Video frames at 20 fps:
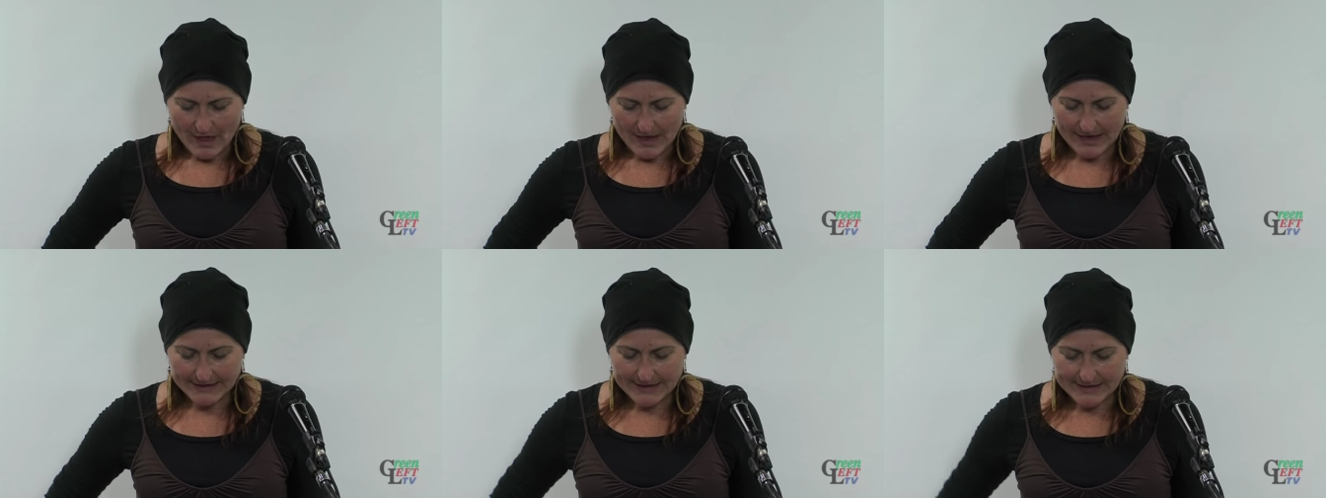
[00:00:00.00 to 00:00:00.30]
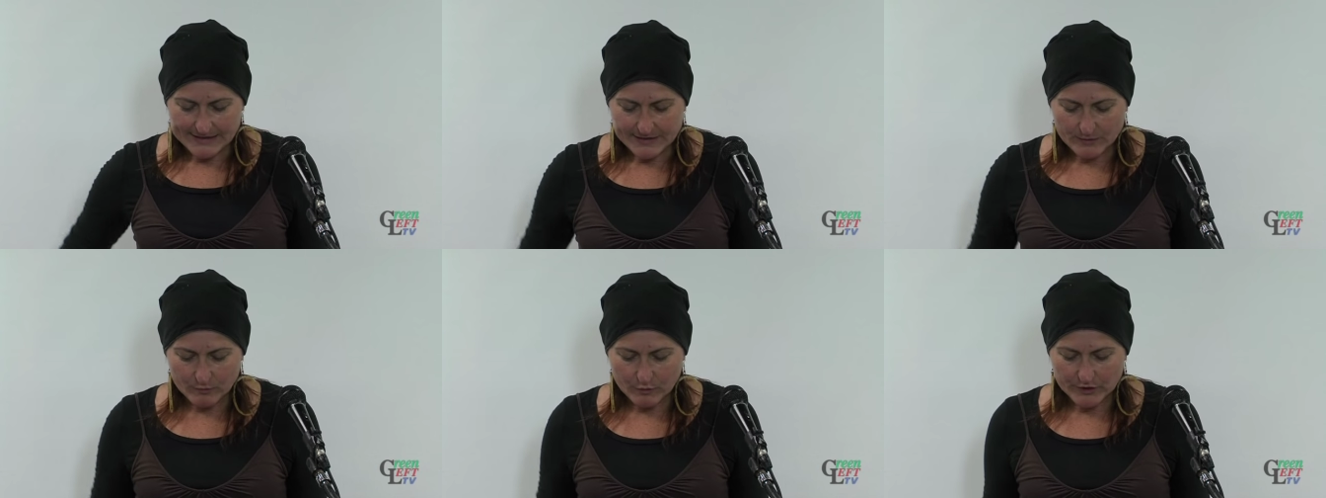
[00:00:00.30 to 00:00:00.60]
I
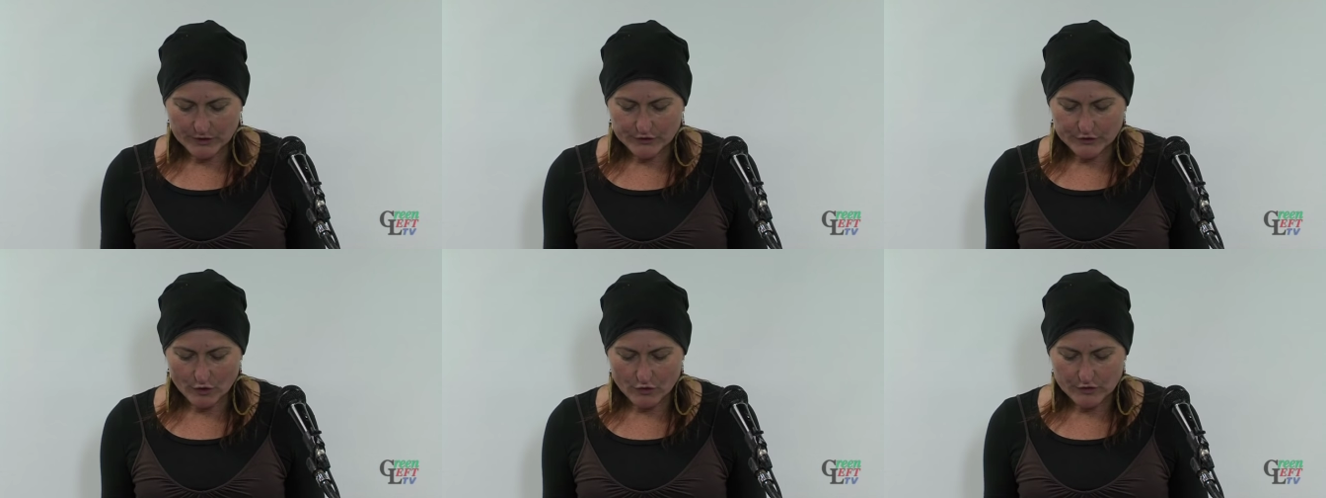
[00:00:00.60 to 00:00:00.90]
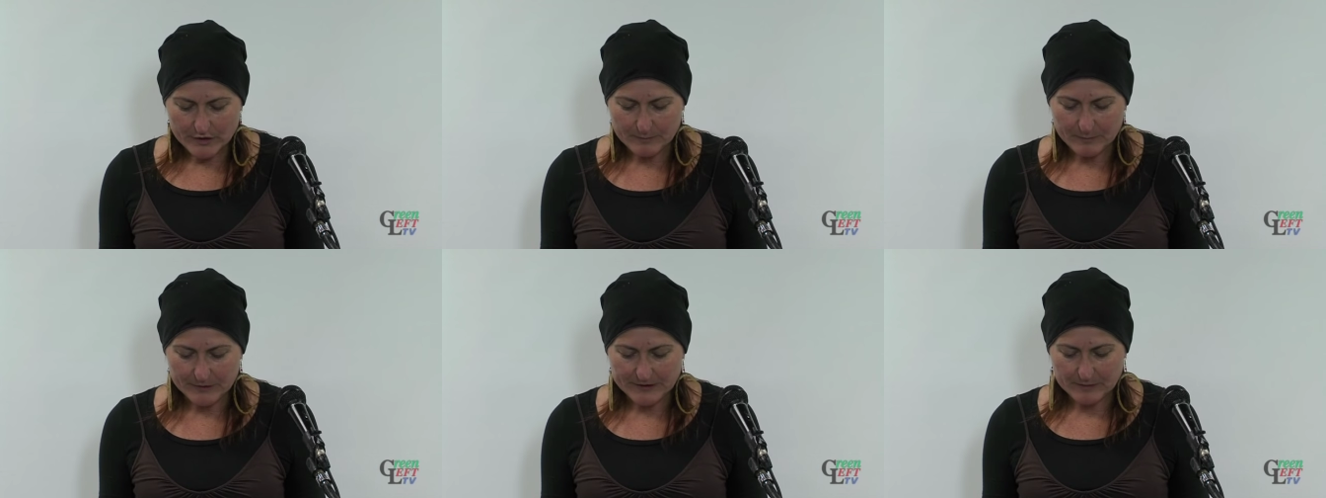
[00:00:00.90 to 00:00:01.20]
guess I want to
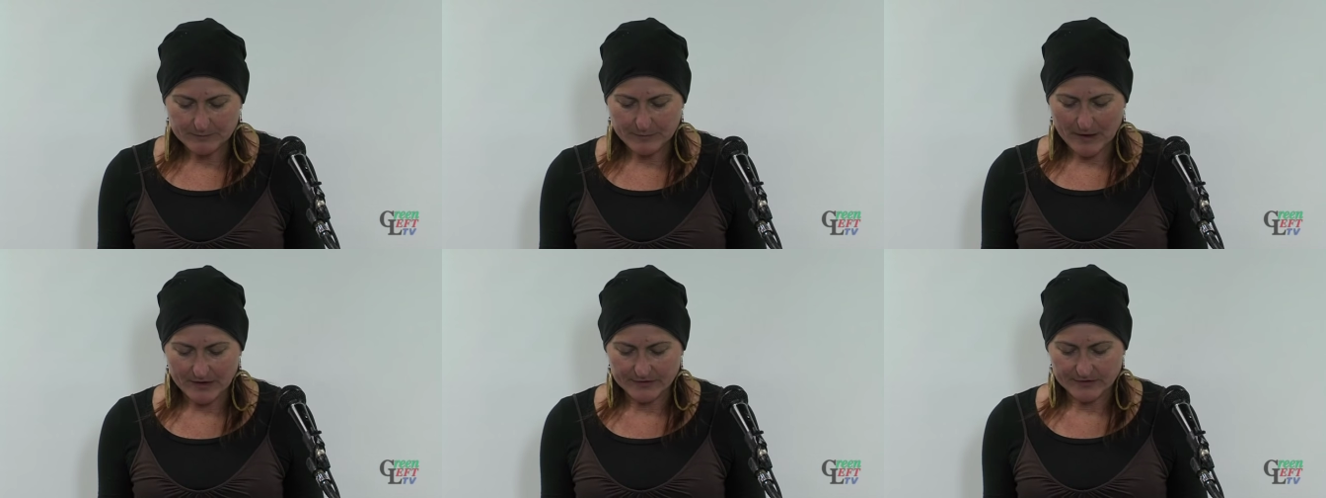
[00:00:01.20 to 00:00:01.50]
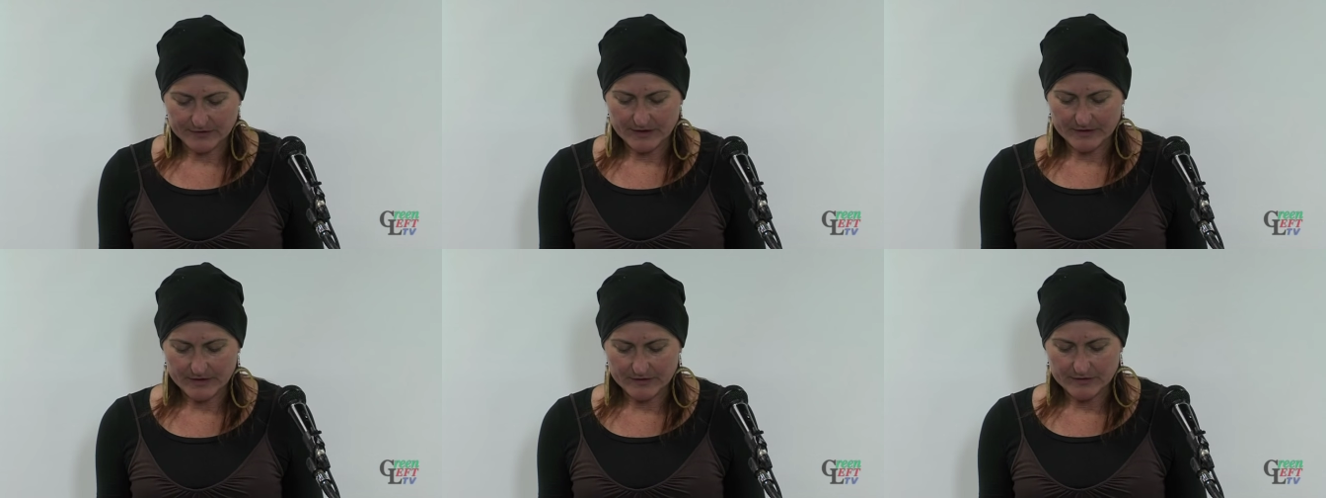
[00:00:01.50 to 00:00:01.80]
talk a bit
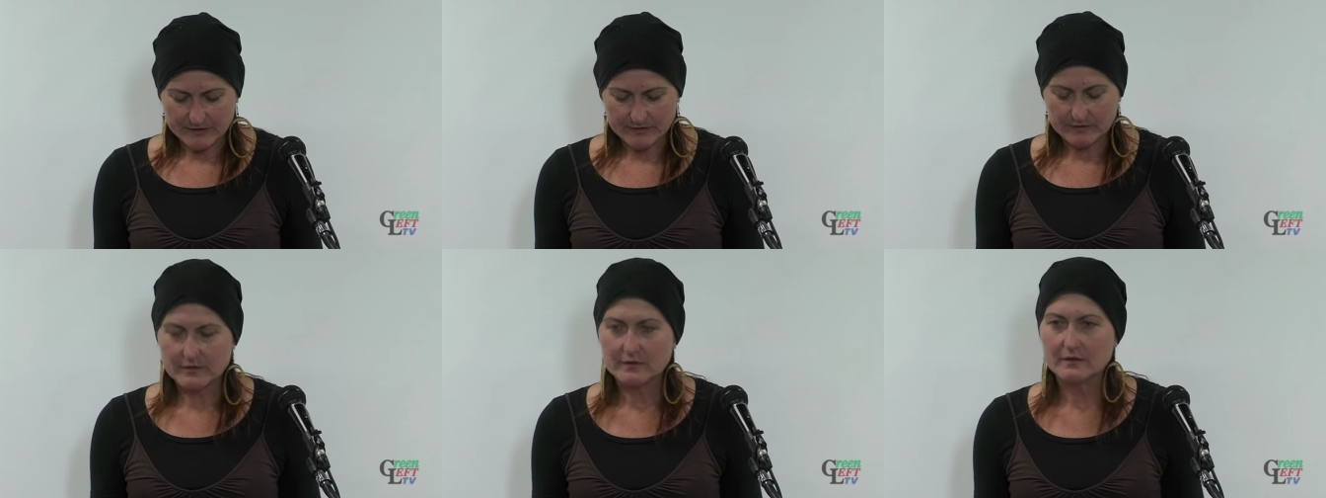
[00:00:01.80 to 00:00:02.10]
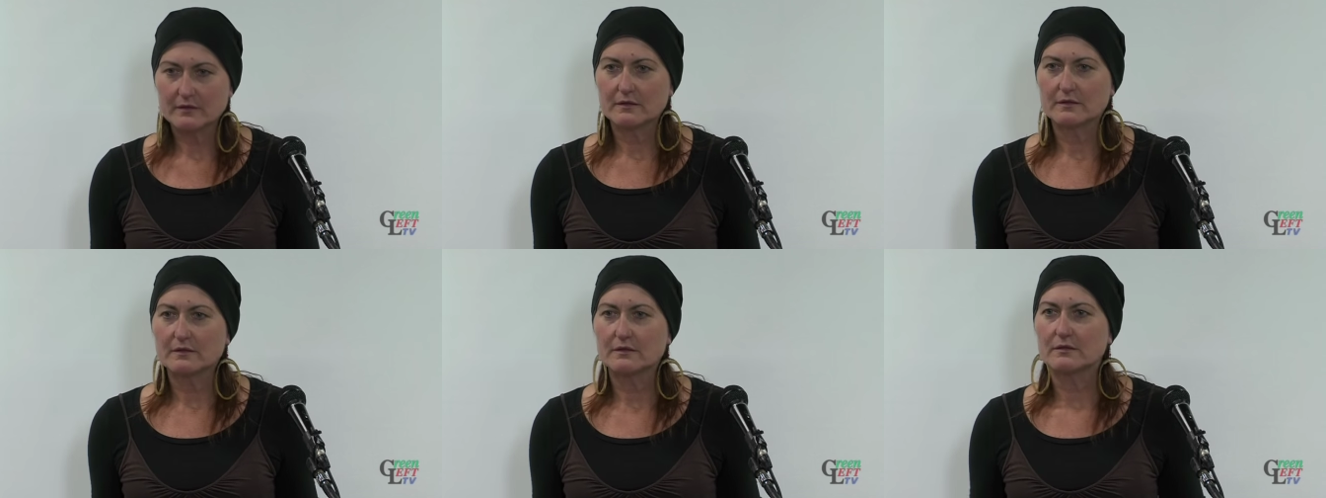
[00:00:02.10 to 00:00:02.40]
about the,
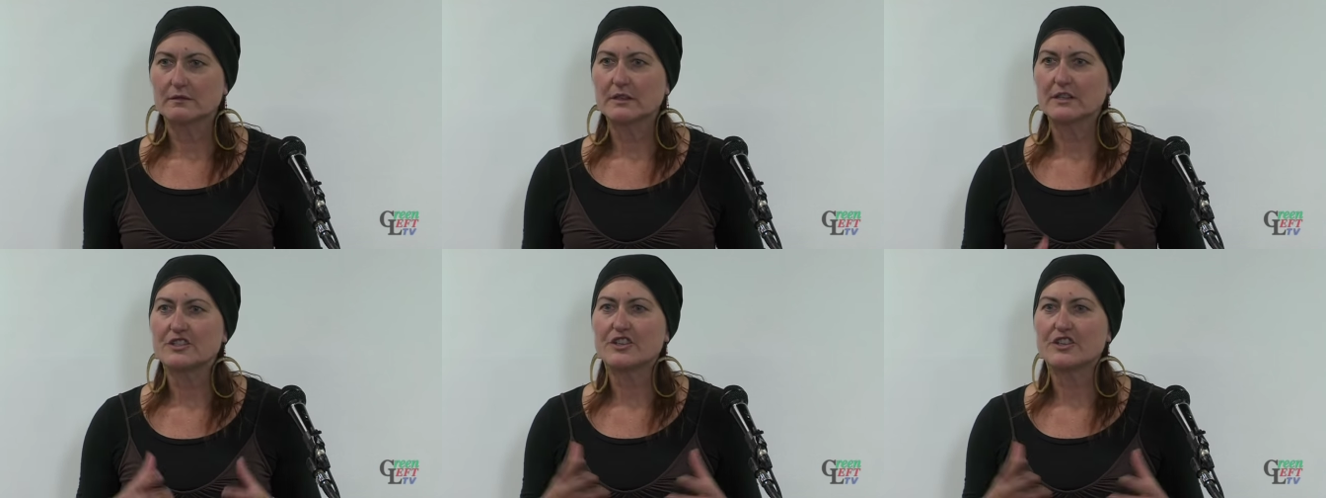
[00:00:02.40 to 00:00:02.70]
the